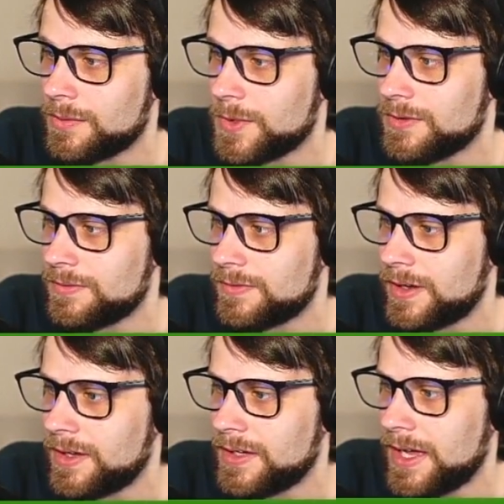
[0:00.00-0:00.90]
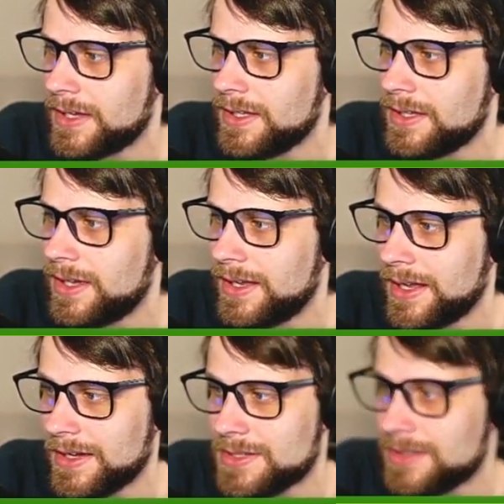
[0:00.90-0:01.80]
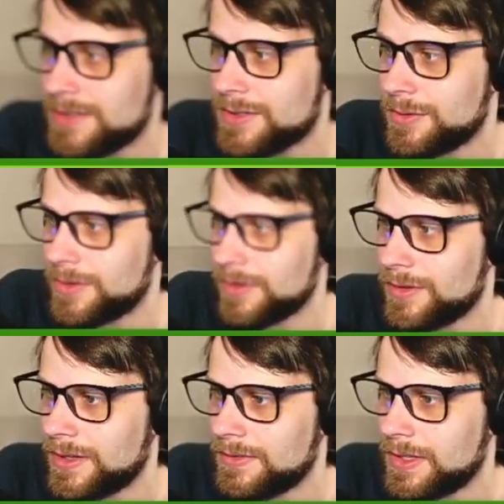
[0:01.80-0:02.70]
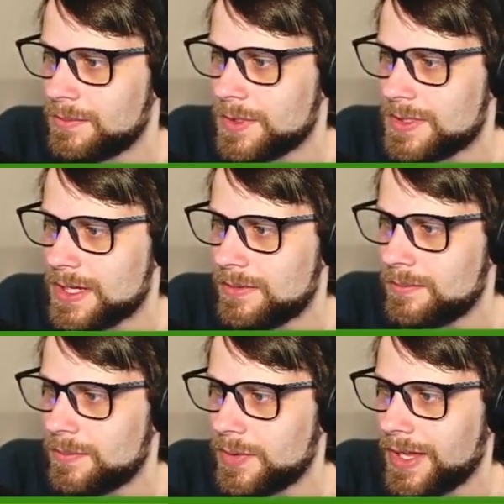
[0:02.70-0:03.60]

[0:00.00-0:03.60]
move on Nagy, and I actually don't know the level up moveset,